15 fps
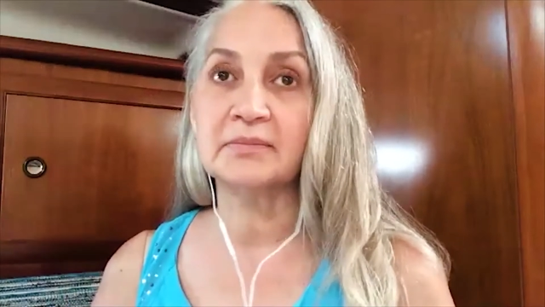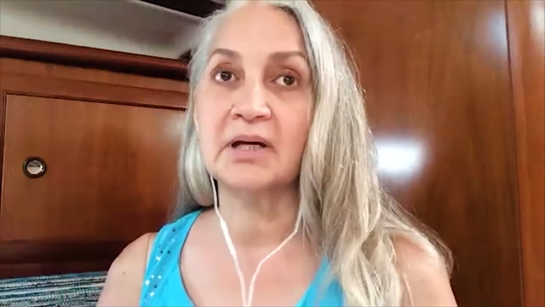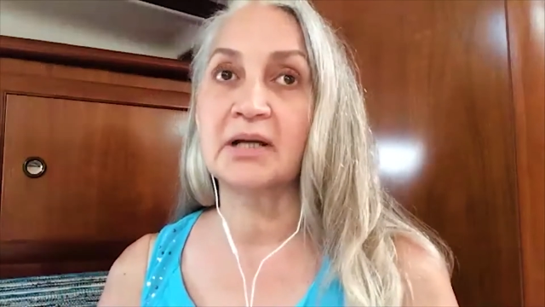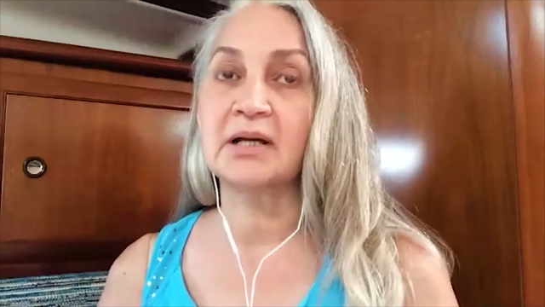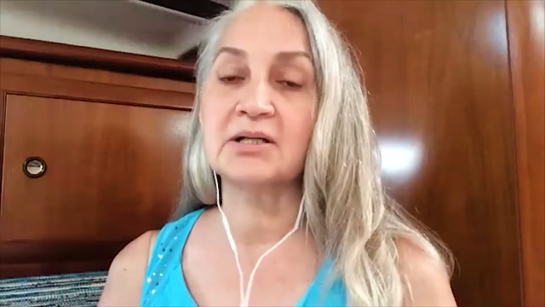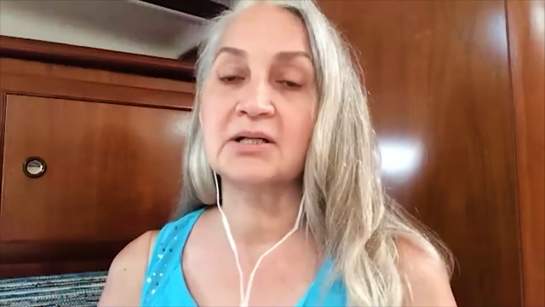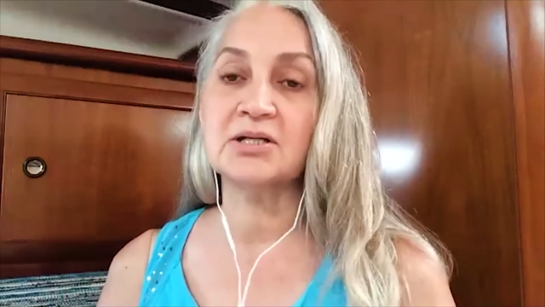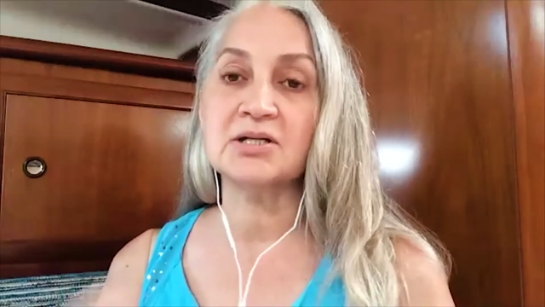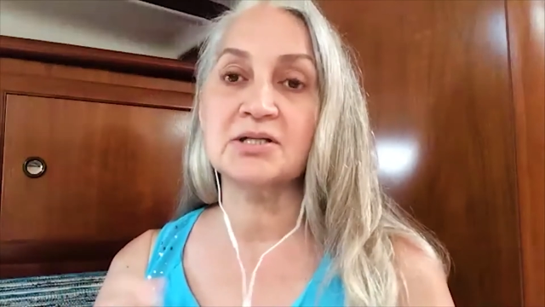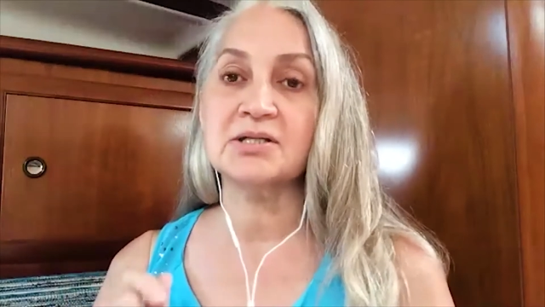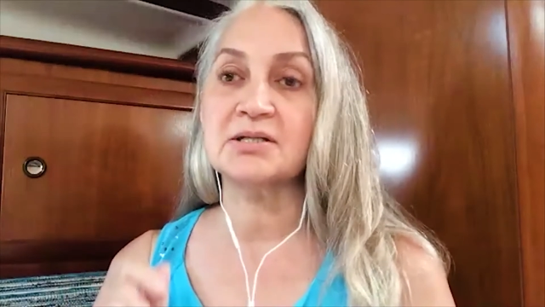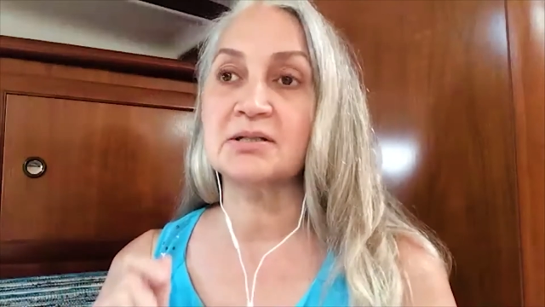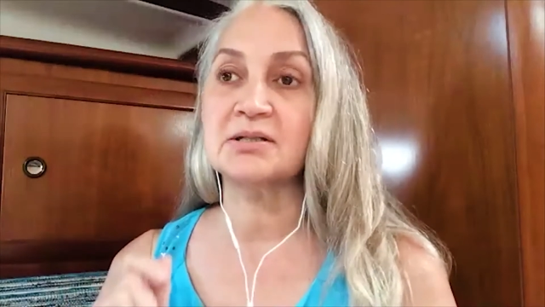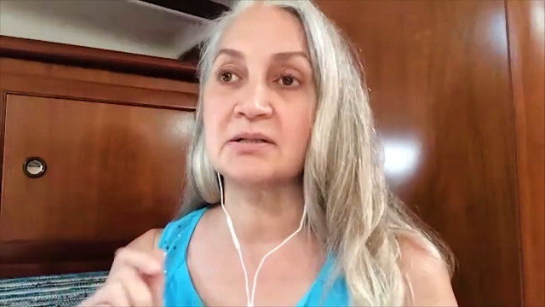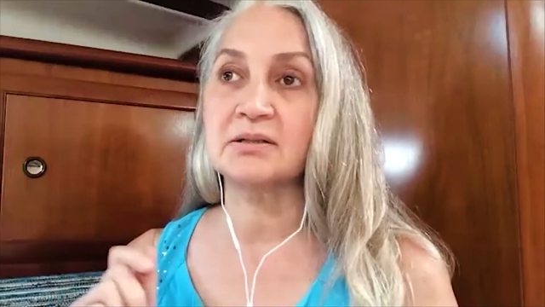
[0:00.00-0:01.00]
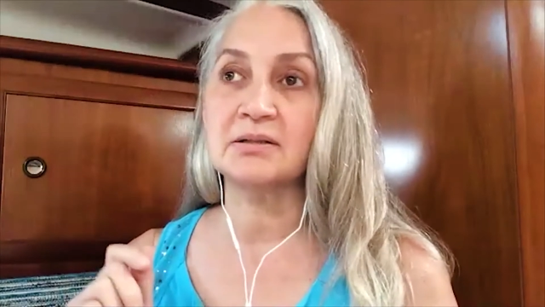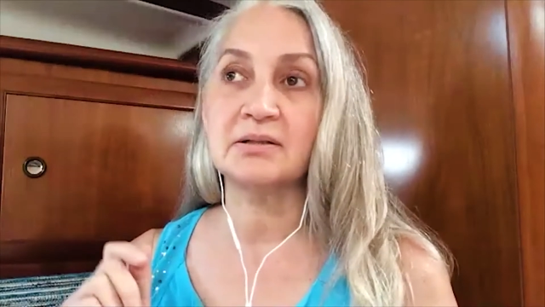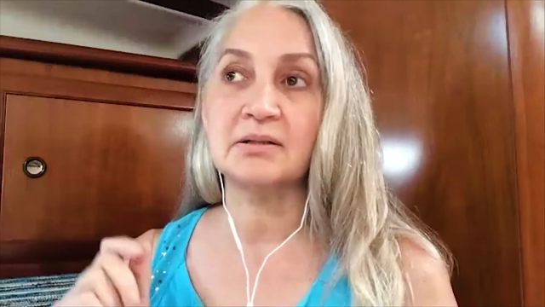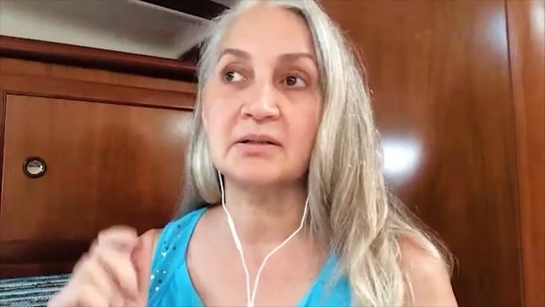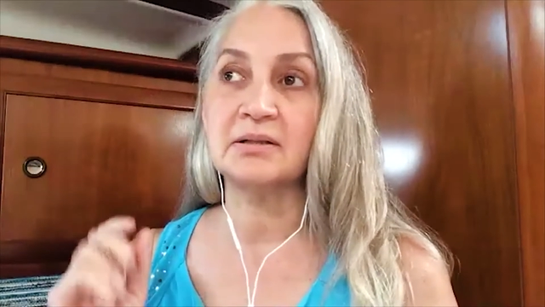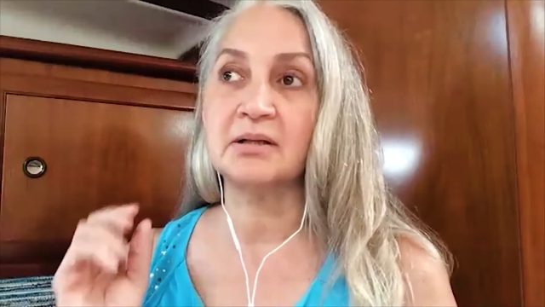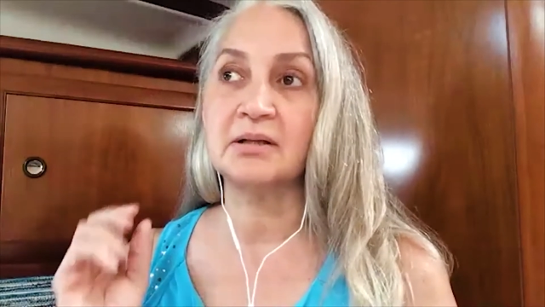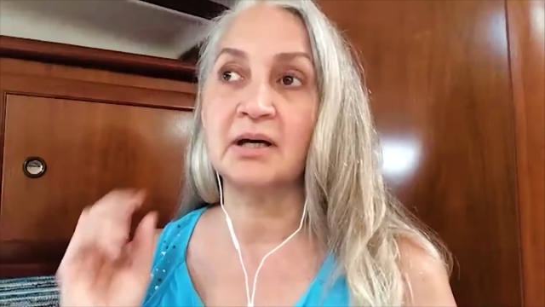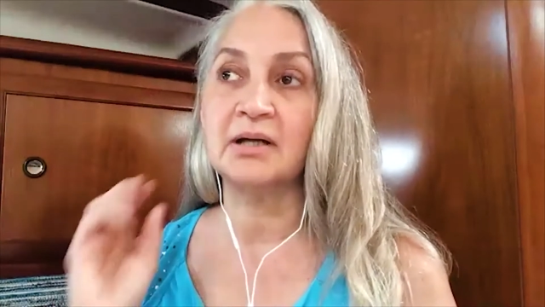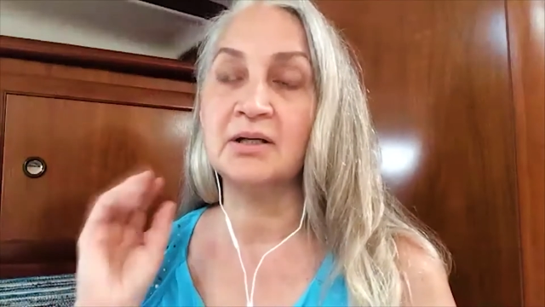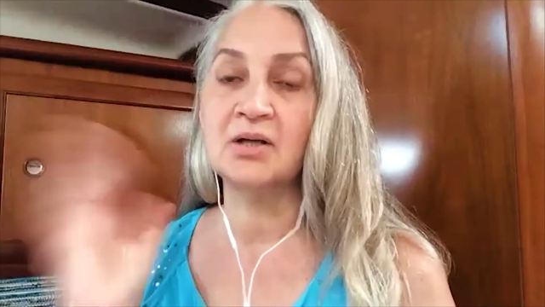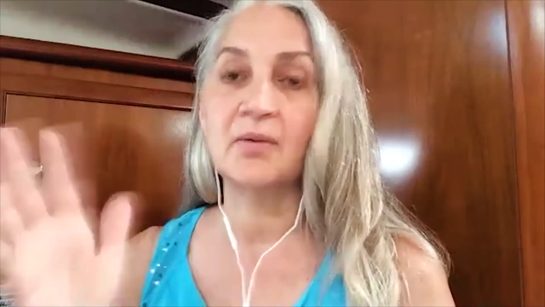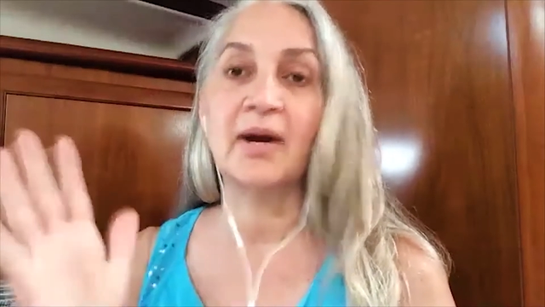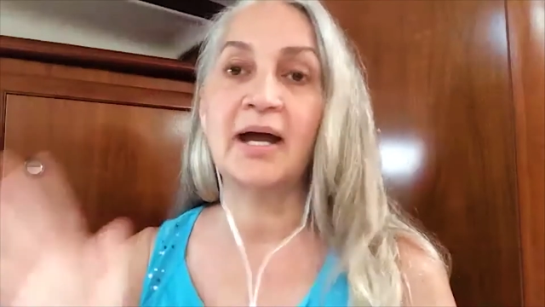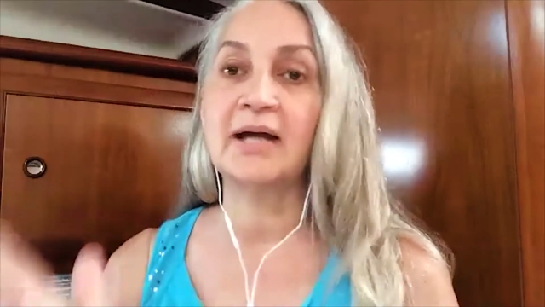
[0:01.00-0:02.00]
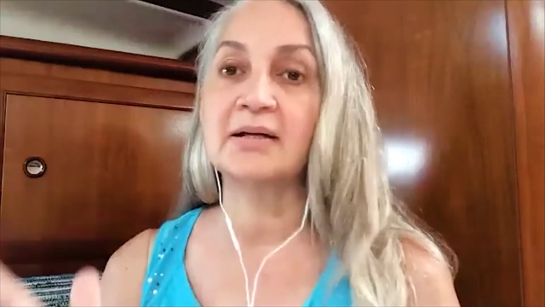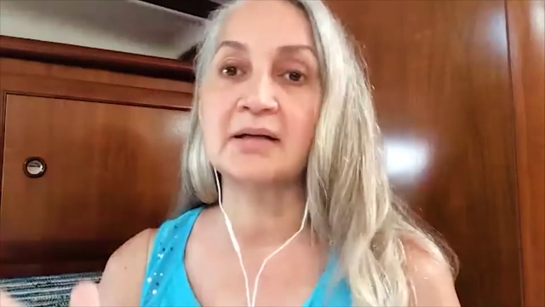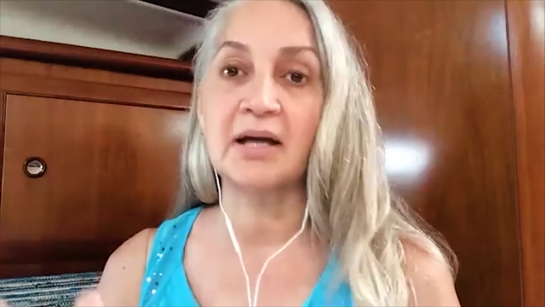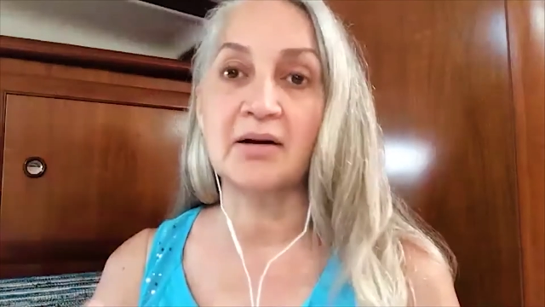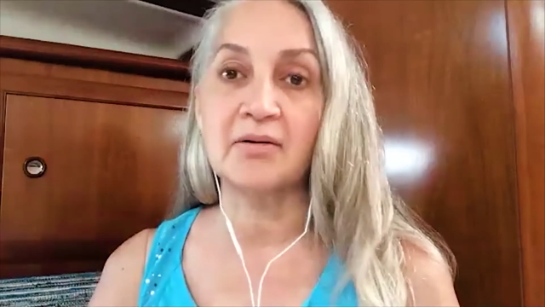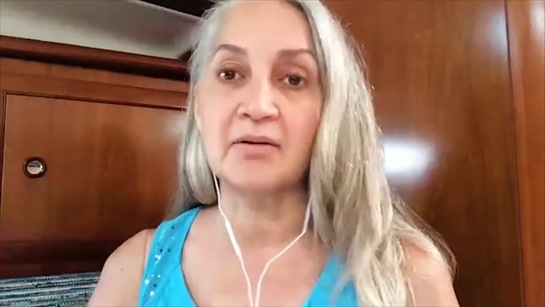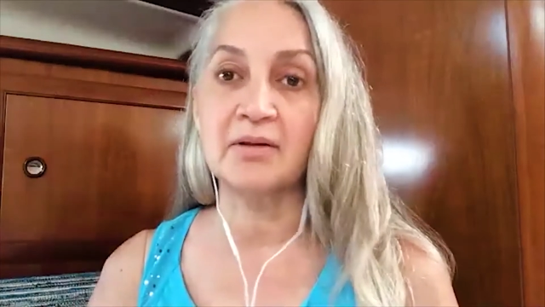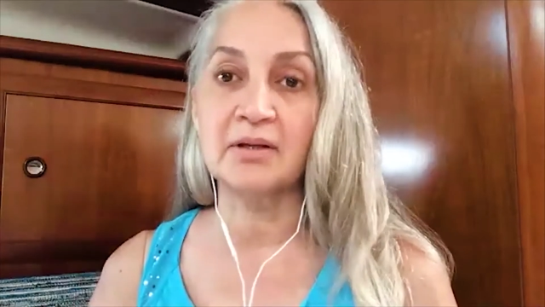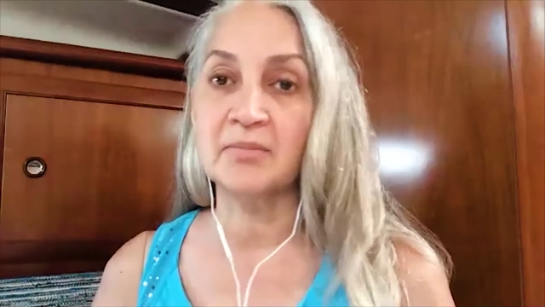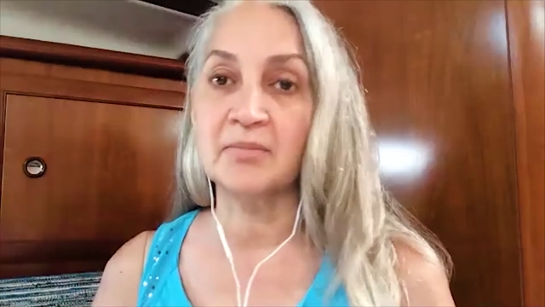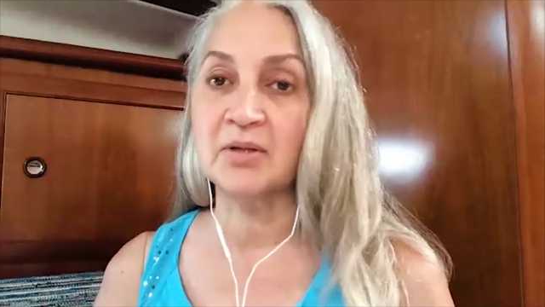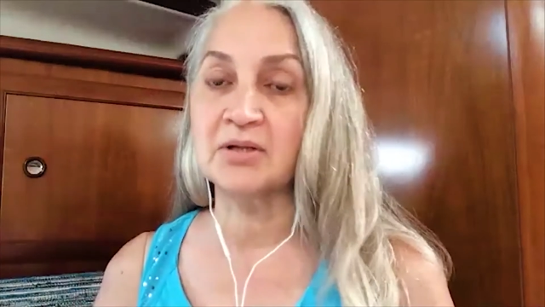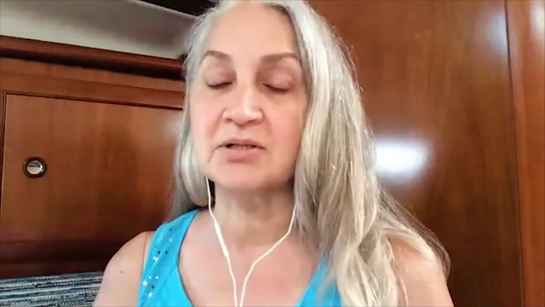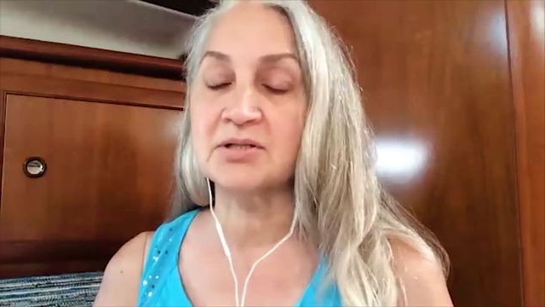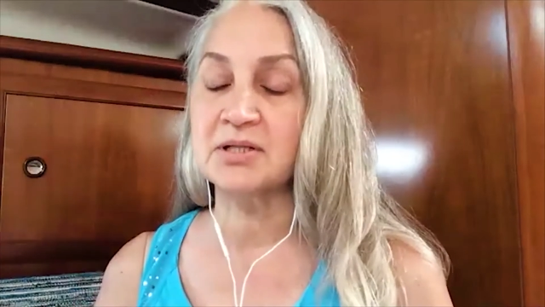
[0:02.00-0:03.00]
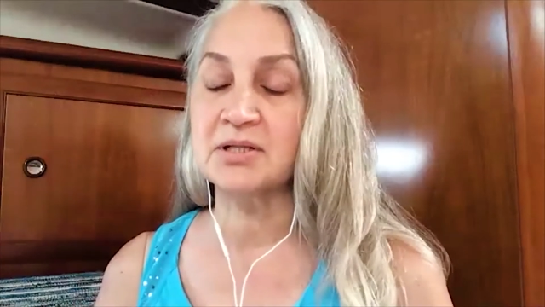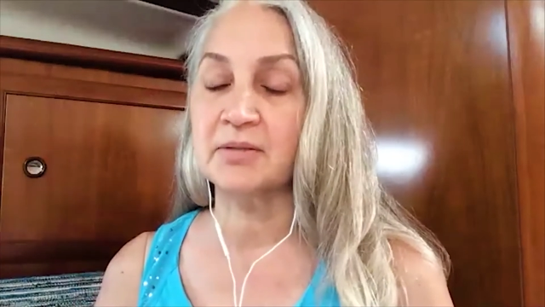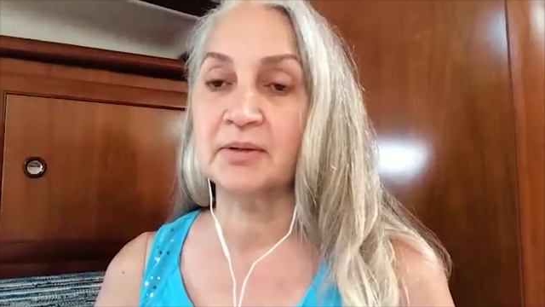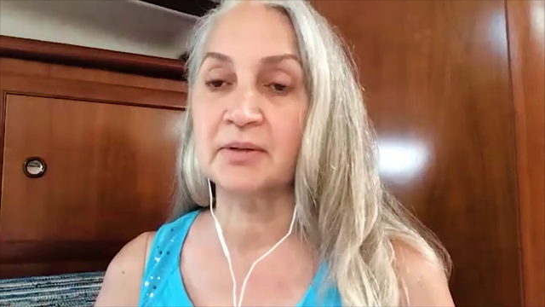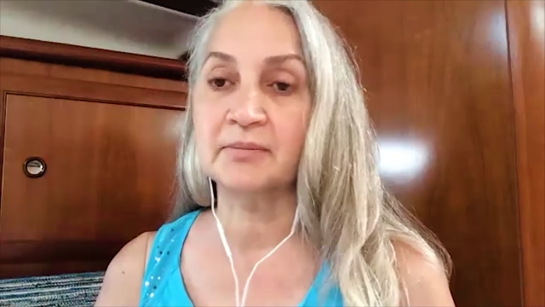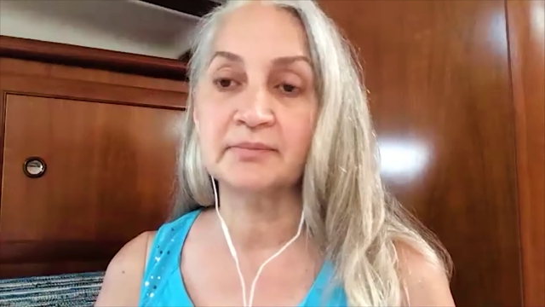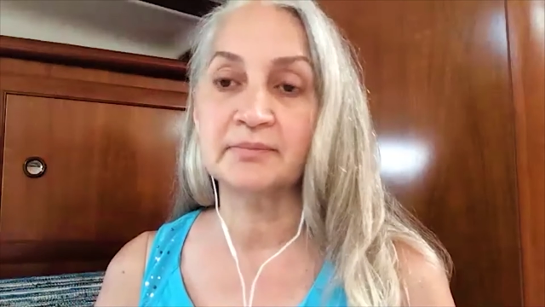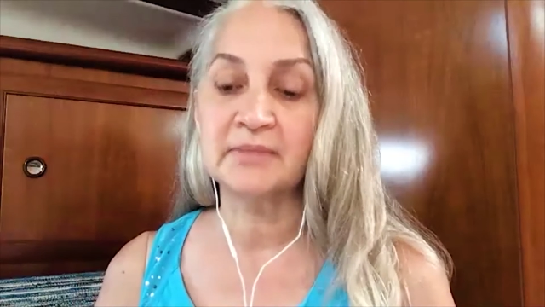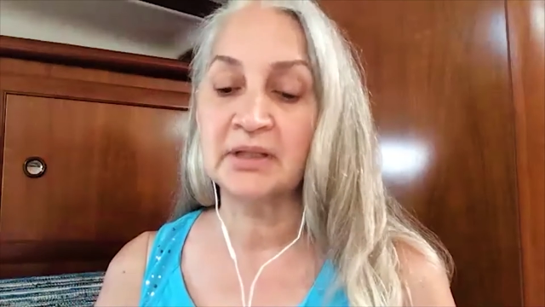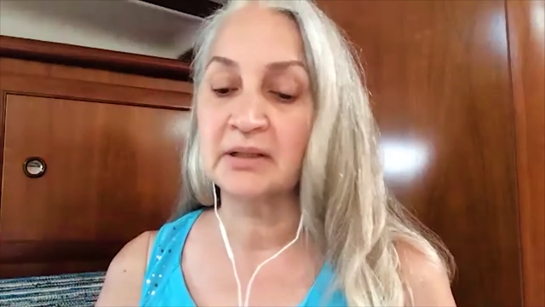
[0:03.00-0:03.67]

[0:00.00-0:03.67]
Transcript: And I knew I had to get her to the emergency room.